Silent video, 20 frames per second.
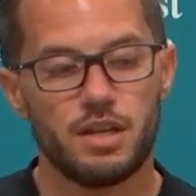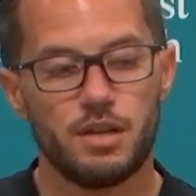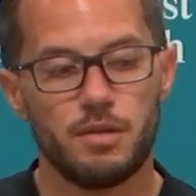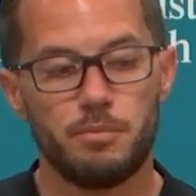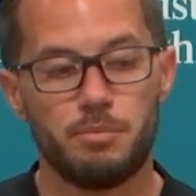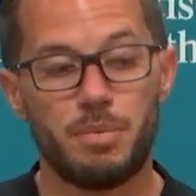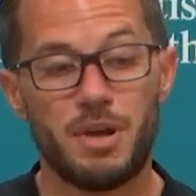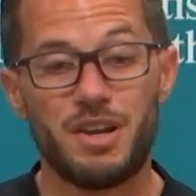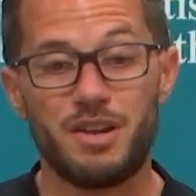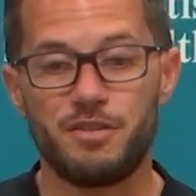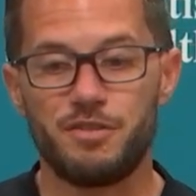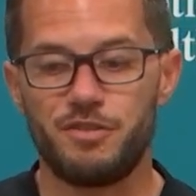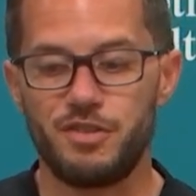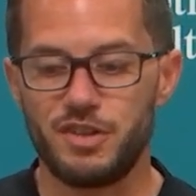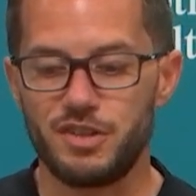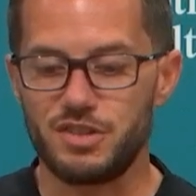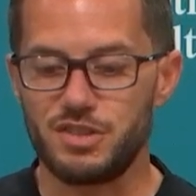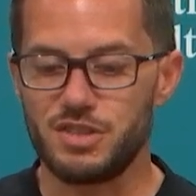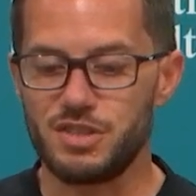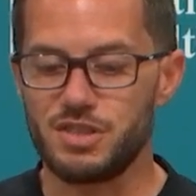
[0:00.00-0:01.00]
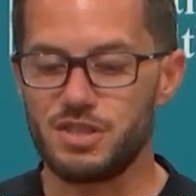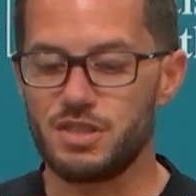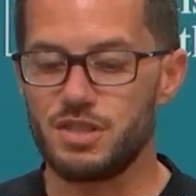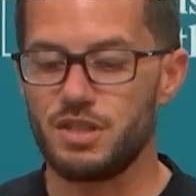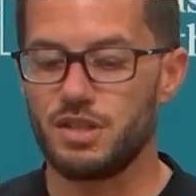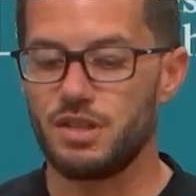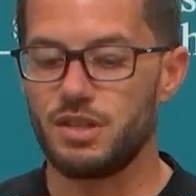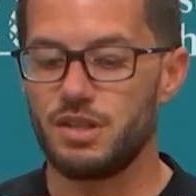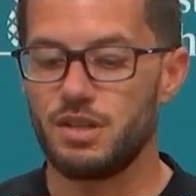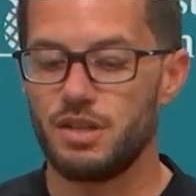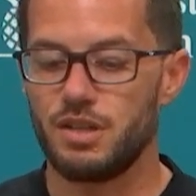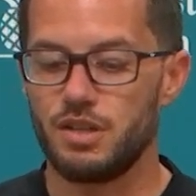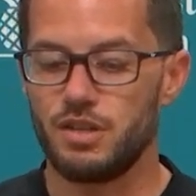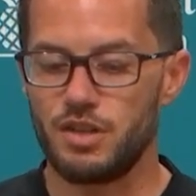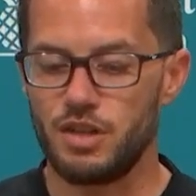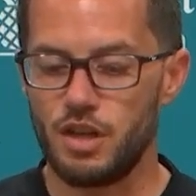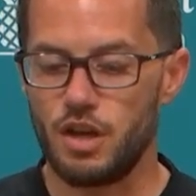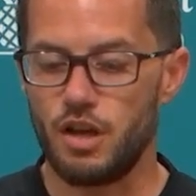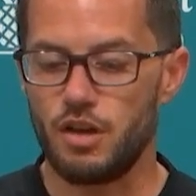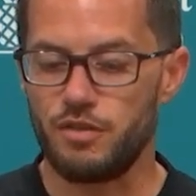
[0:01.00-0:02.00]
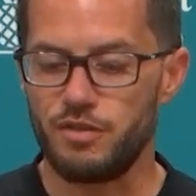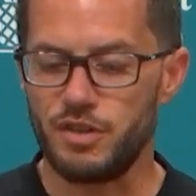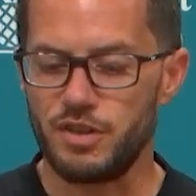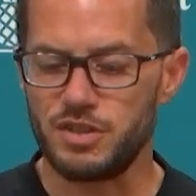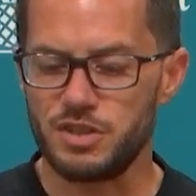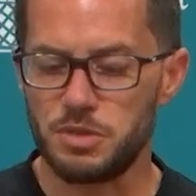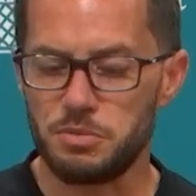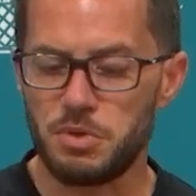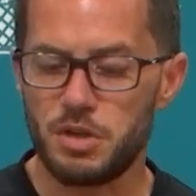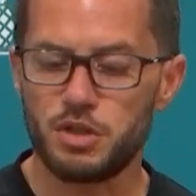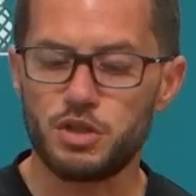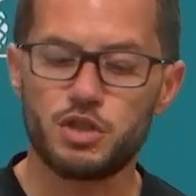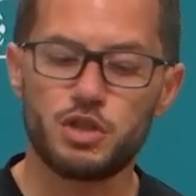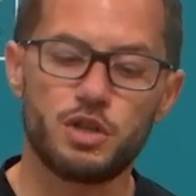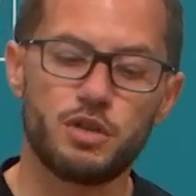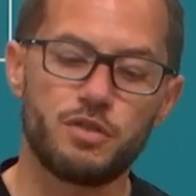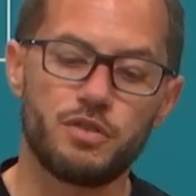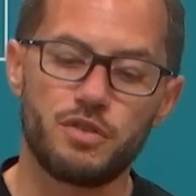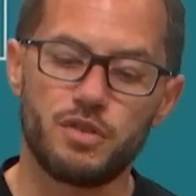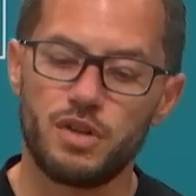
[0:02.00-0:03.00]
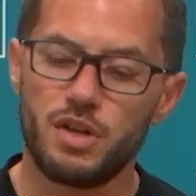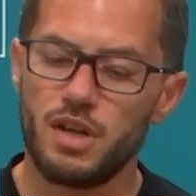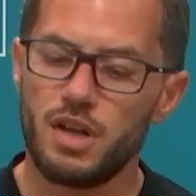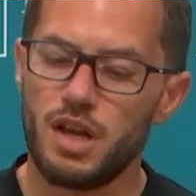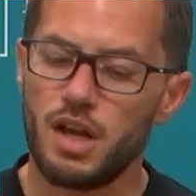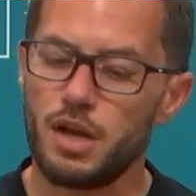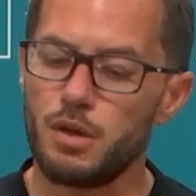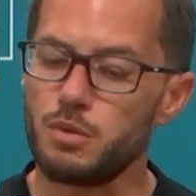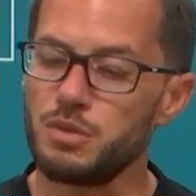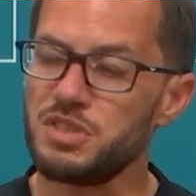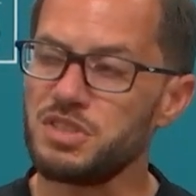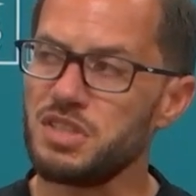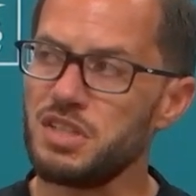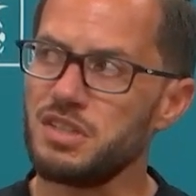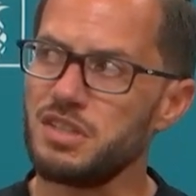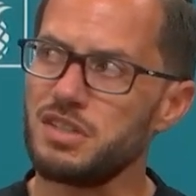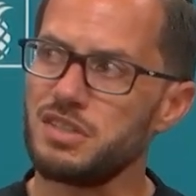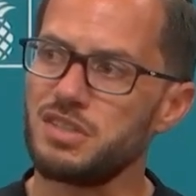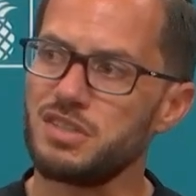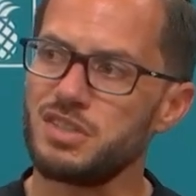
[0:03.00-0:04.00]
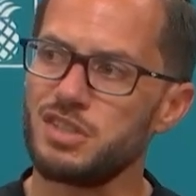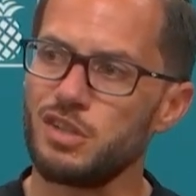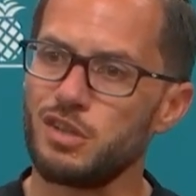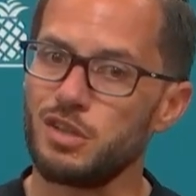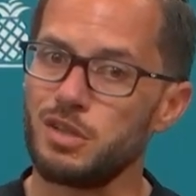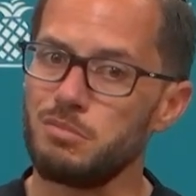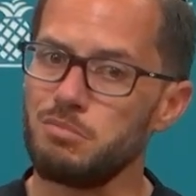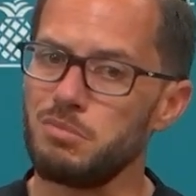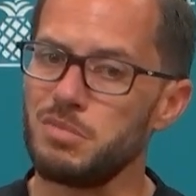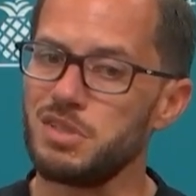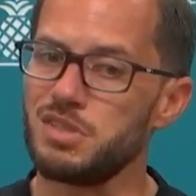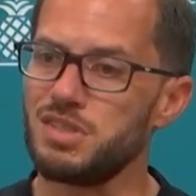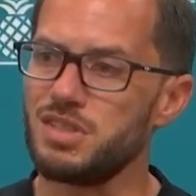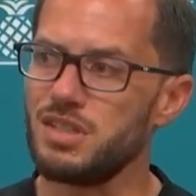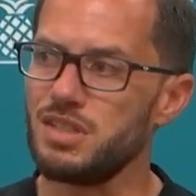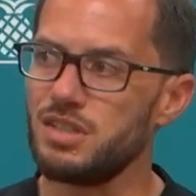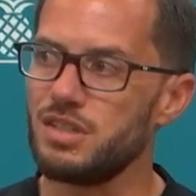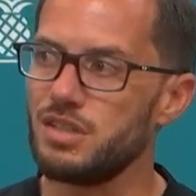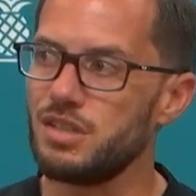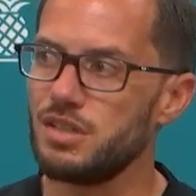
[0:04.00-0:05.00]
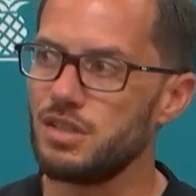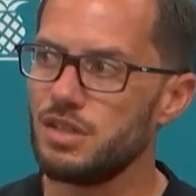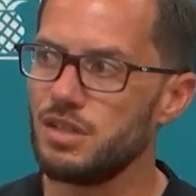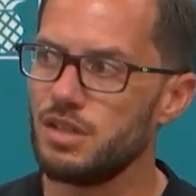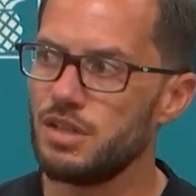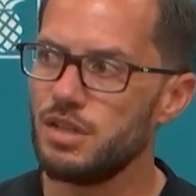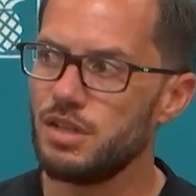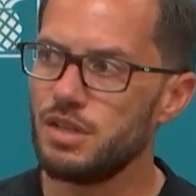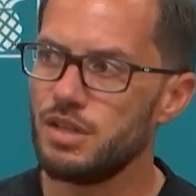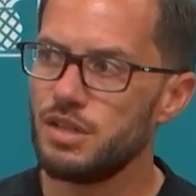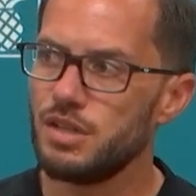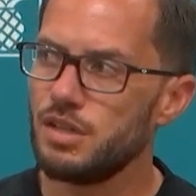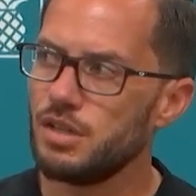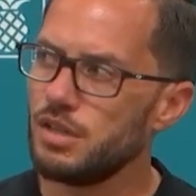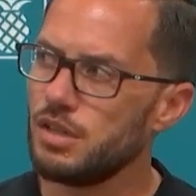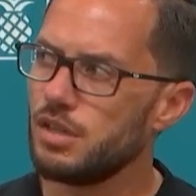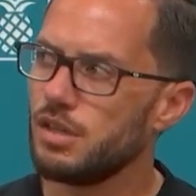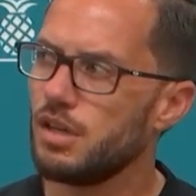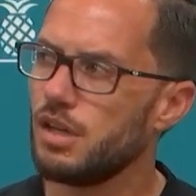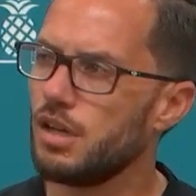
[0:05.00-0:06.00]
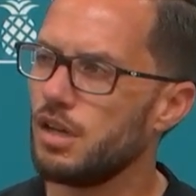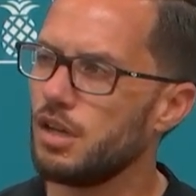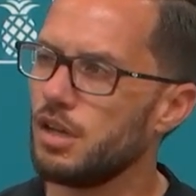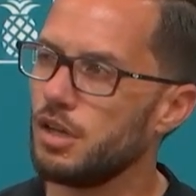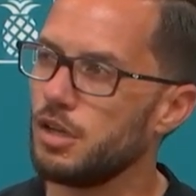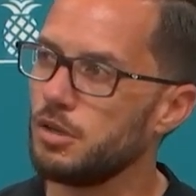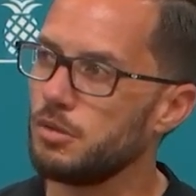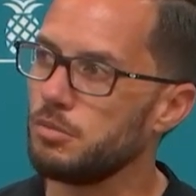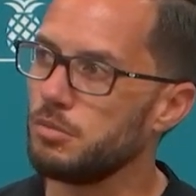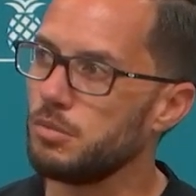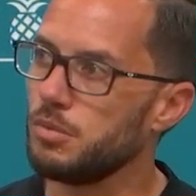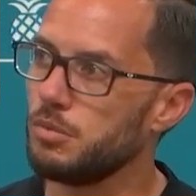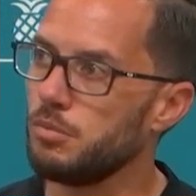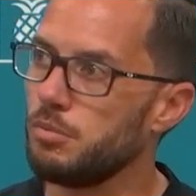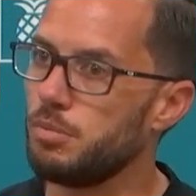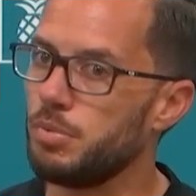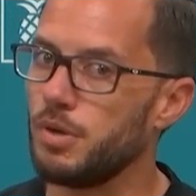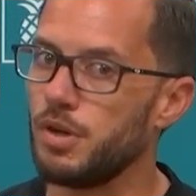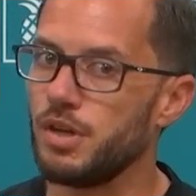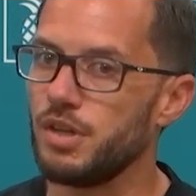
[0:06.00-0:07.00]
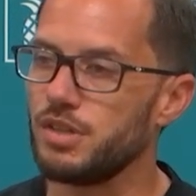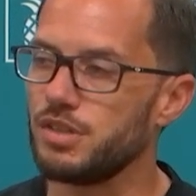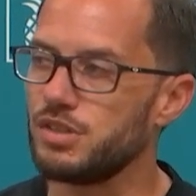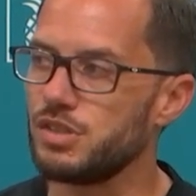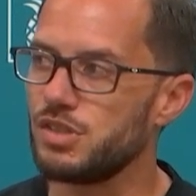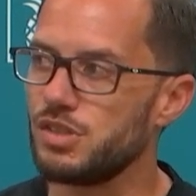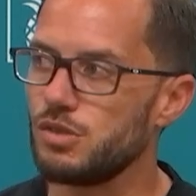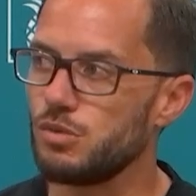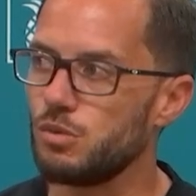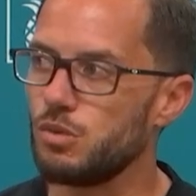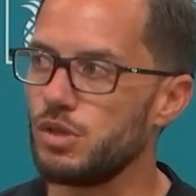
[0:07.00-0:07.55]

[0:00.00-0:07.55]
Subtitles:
benefits the offense. I'm not sure if I would say necessarily missing, but